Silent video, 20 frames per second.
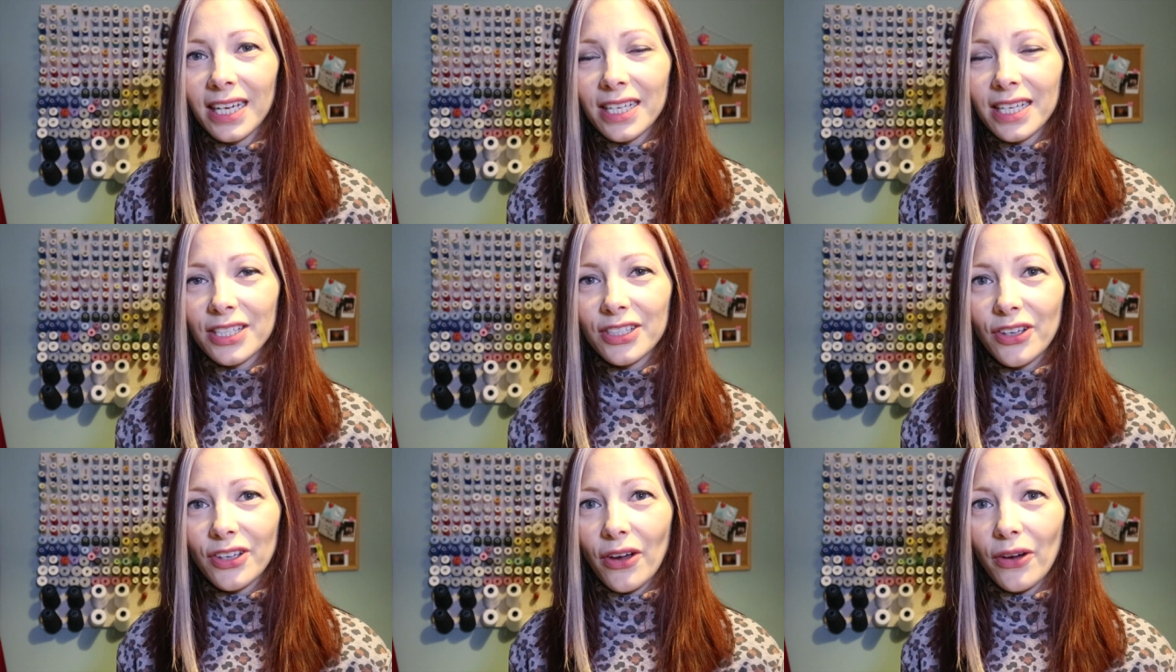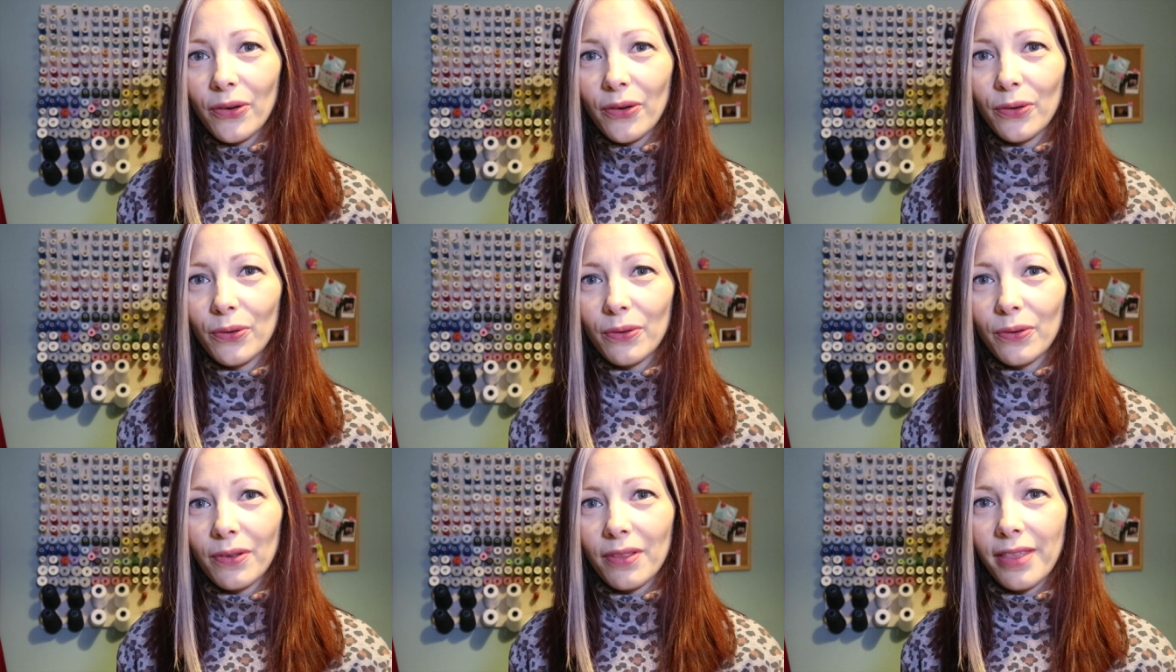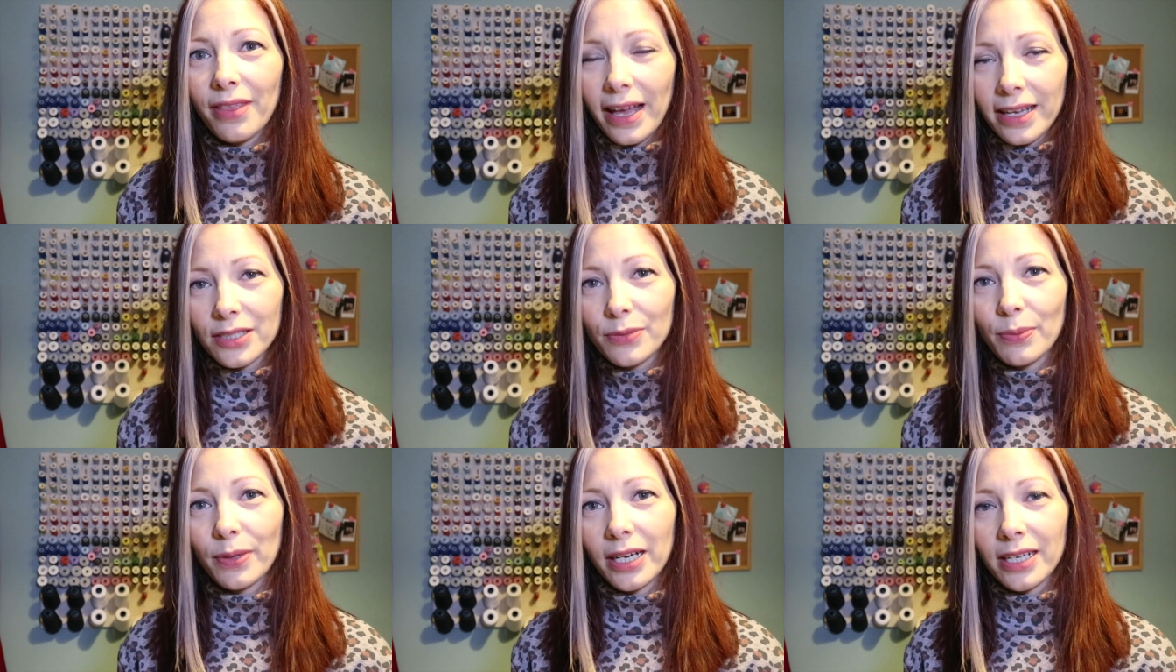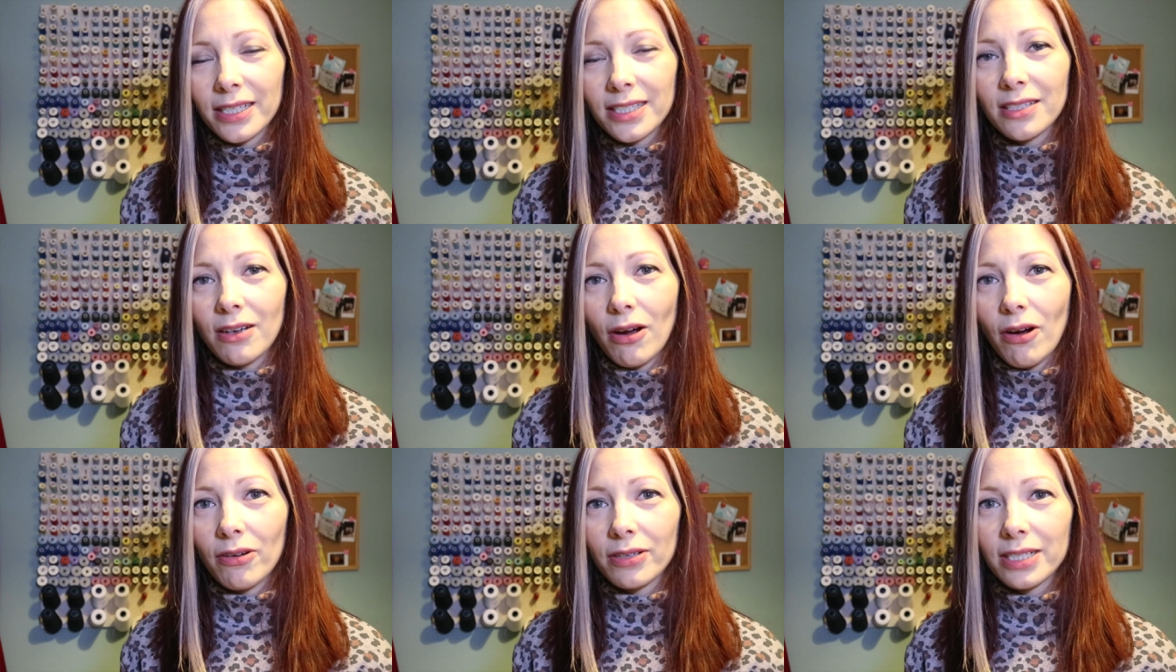So that's when I
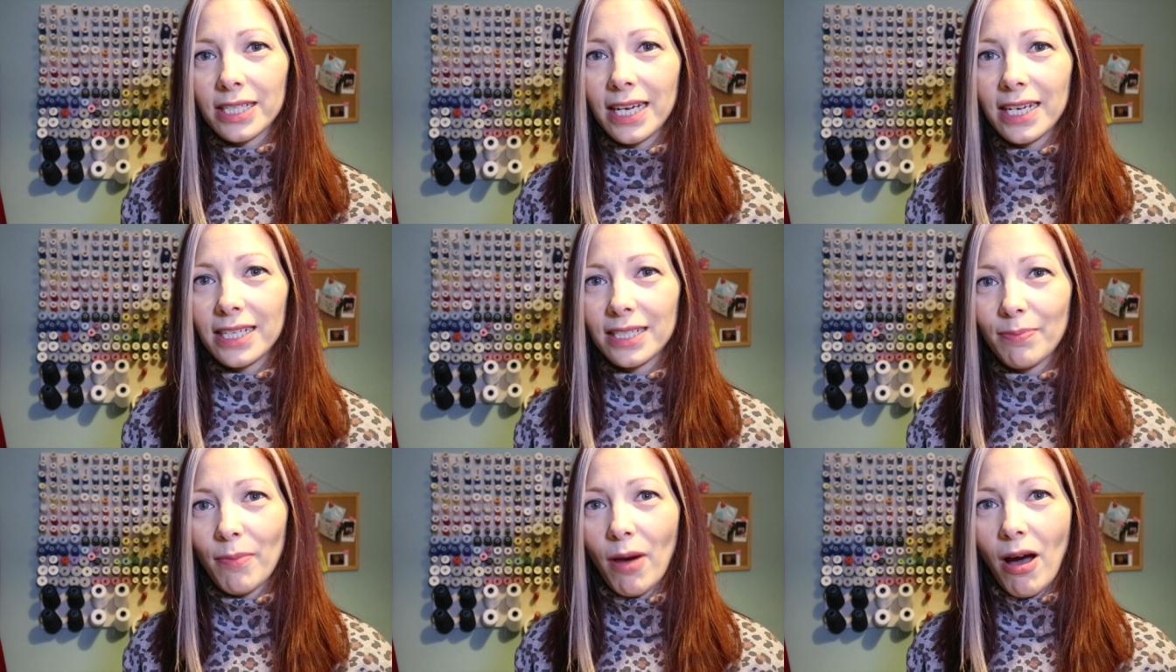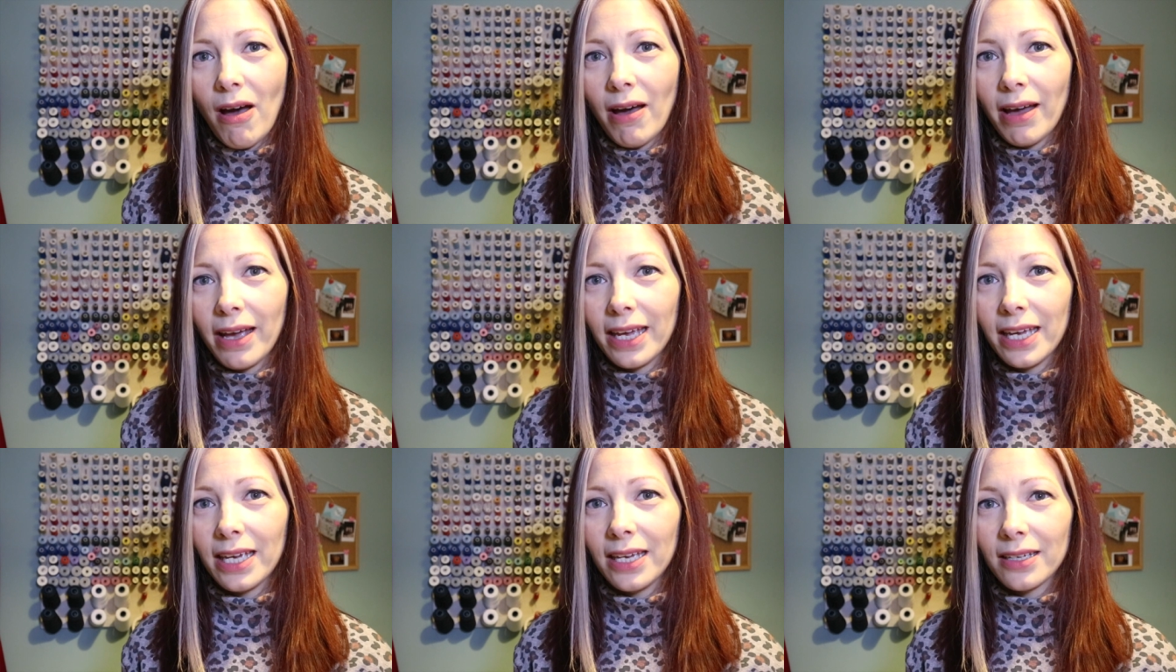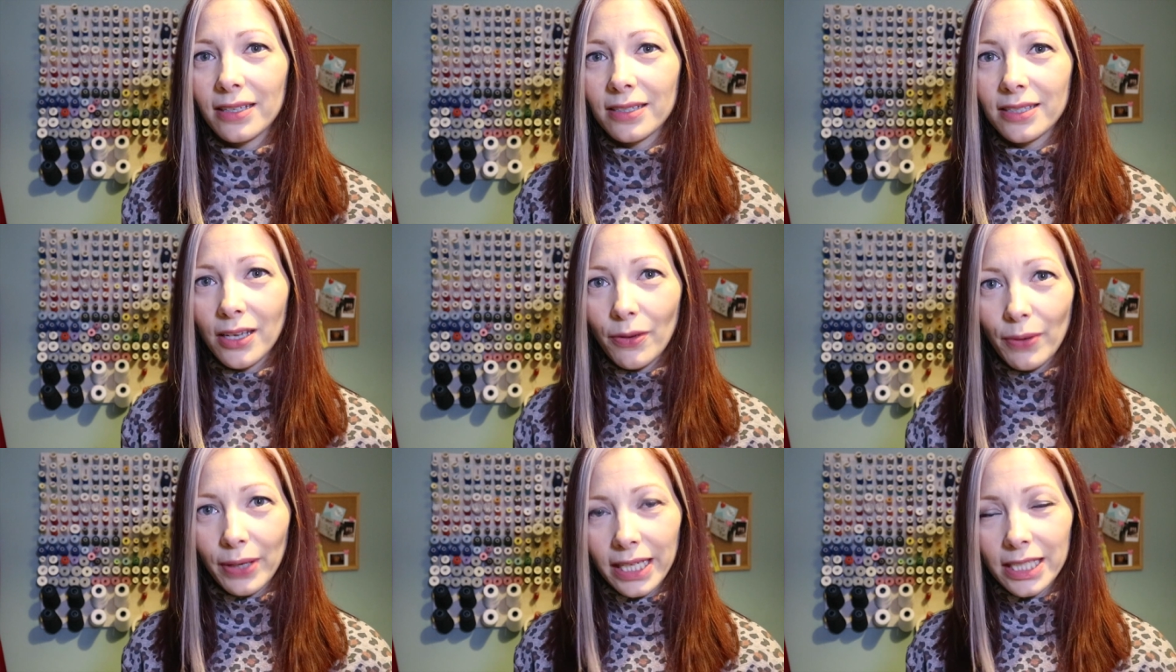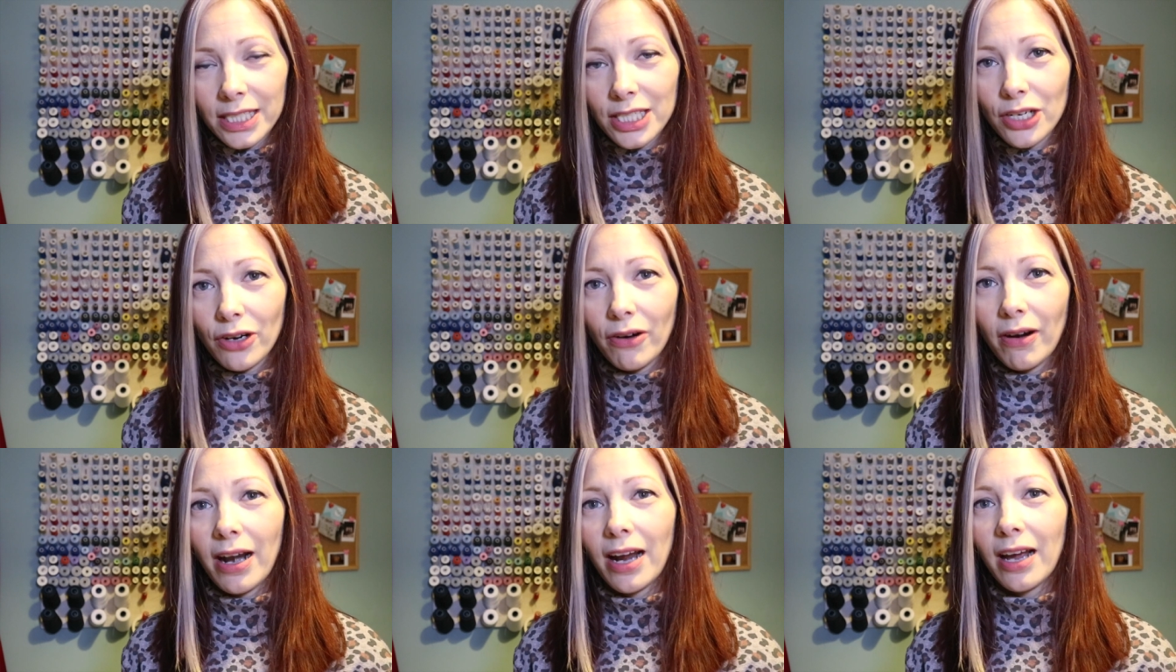started my sewing
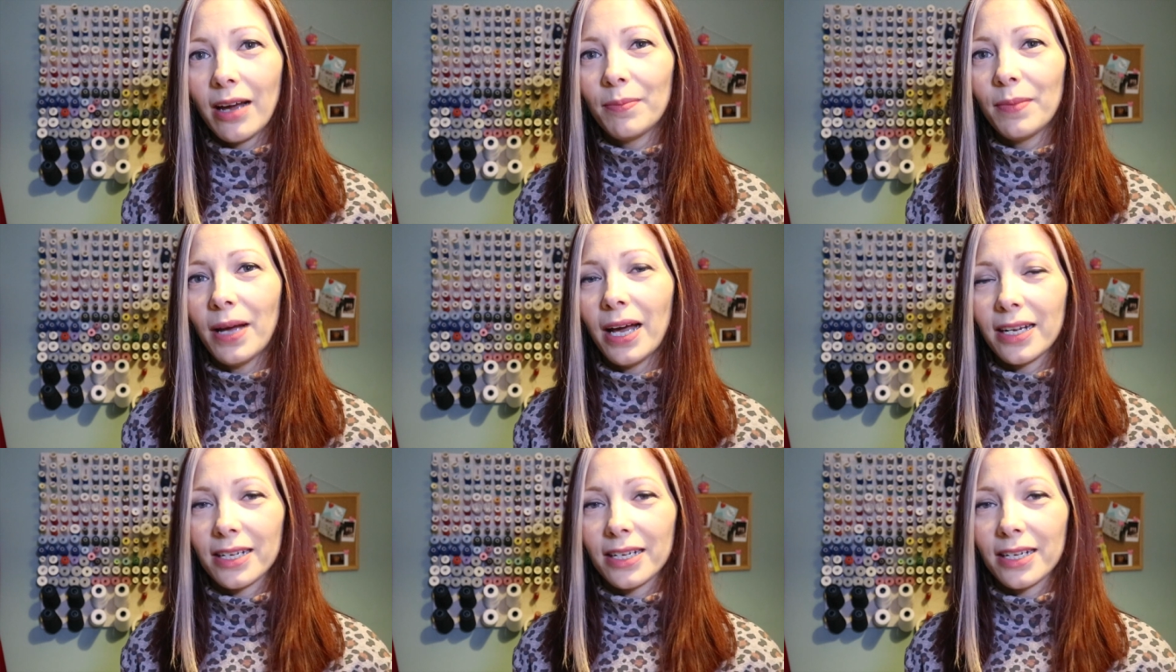Instagram,